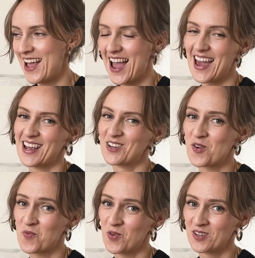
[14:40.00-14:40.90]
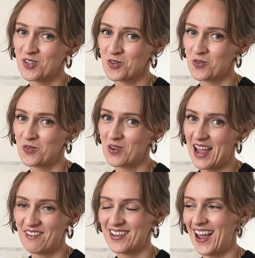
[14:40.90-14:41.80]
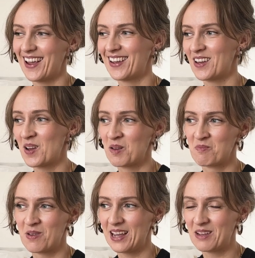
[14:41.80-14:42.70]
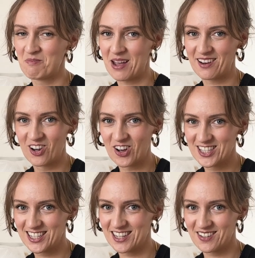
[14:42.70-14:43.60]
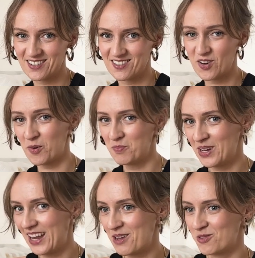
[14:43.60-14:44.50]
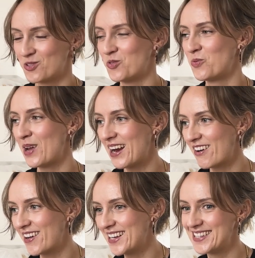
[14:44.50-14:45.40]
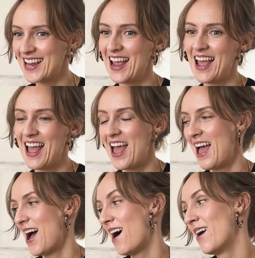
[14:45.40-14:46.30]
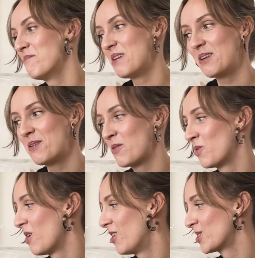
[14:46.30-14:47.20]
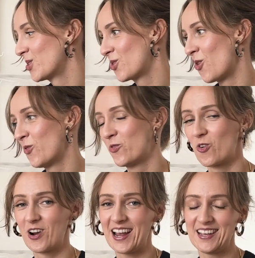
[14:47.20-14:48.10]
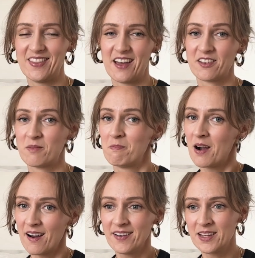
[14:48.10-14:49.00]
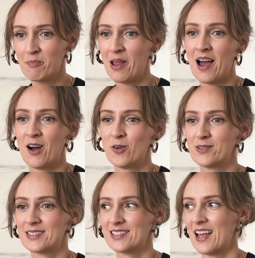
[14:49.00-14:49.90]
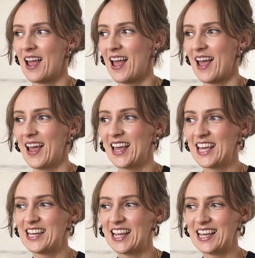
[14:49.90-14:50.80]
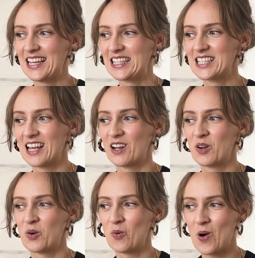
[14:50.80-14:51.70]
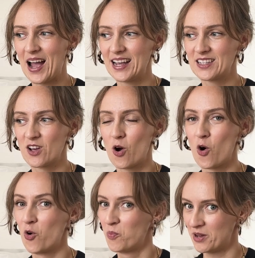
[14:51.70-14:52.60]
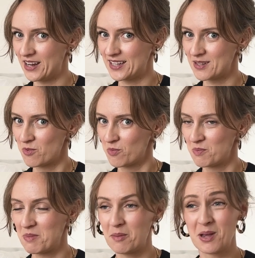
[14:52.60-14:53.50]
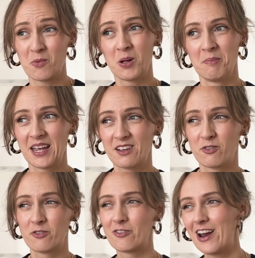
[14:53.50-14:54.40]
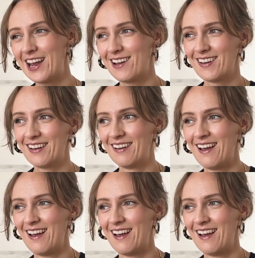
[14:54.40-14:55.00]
and I don't want to have it hanging in my closet and not being able to wear it. Maybe I will also go for another Marnie blouse. It is quite open at the moment. Maybe I will make a Freya.